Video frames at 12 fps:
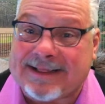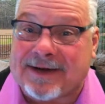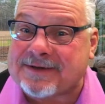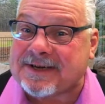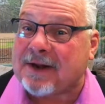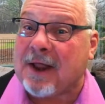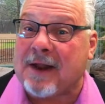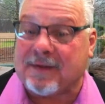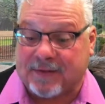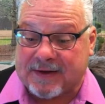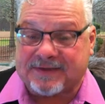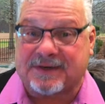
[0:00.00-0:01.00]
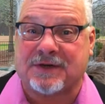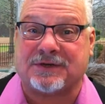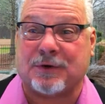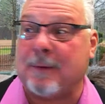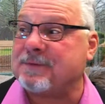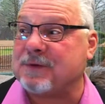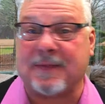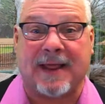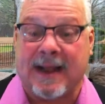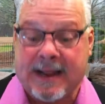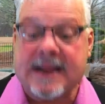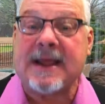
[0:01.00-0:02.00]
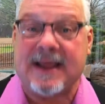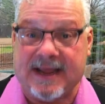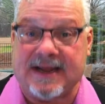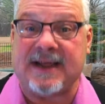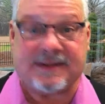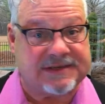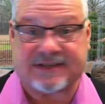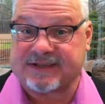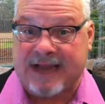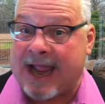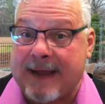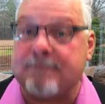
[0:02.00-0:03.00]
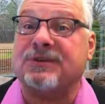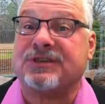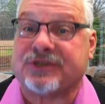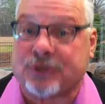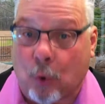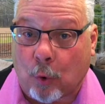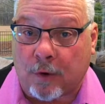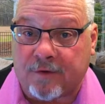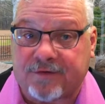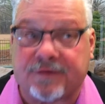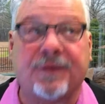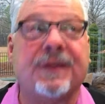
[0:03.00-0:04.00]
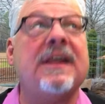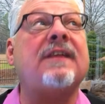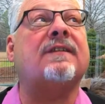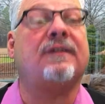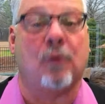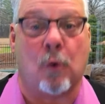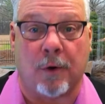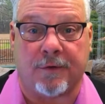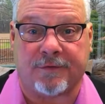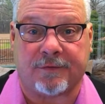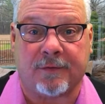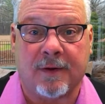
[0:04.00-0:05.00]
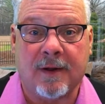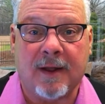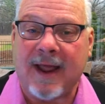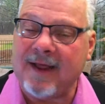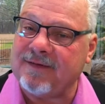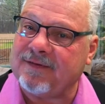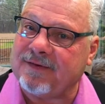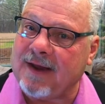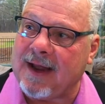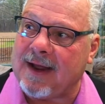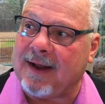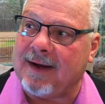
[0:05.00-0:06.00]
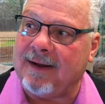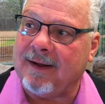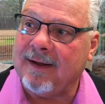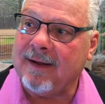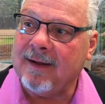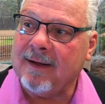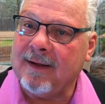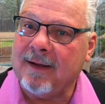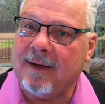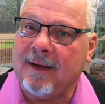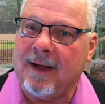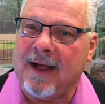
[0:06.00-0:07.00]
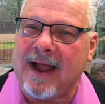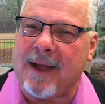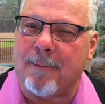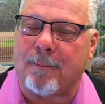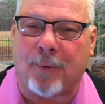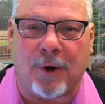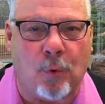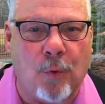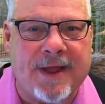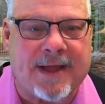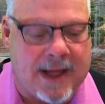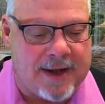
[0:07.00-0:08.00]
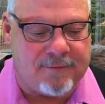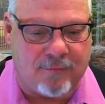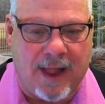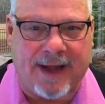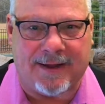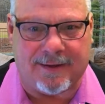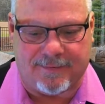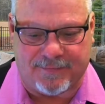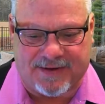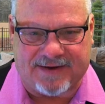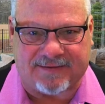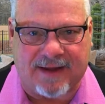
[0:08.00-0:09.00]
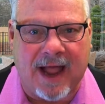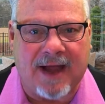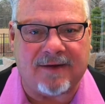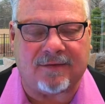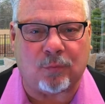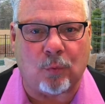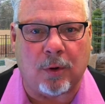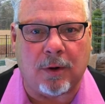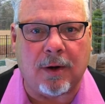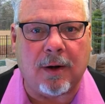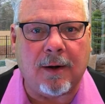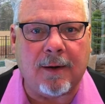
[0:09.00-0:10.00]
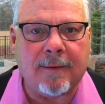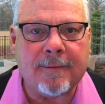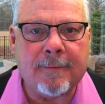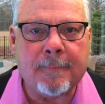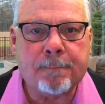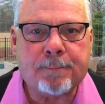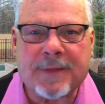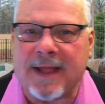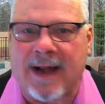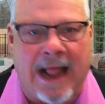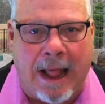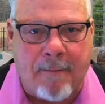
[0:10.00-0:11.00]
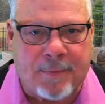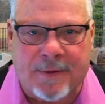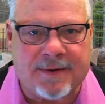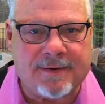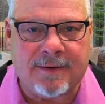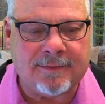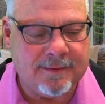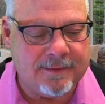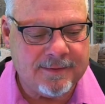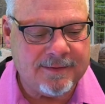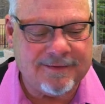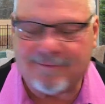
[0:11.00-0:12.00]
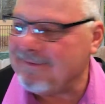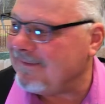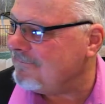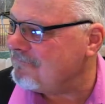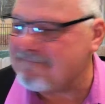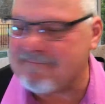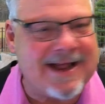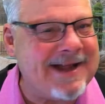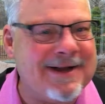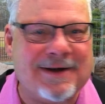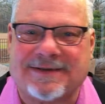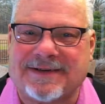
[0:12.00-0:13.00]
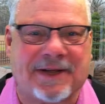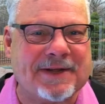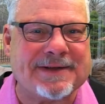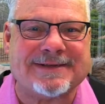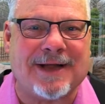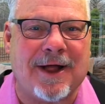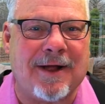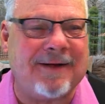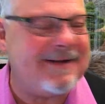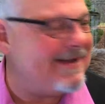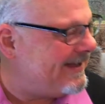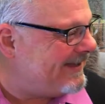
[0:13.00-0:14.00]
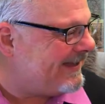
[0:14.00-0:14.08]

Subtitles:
There's a lot of things in the scripture that he, same source, the source, has said. But are we kind of like these guys were? "It happened." Man, there's a good song.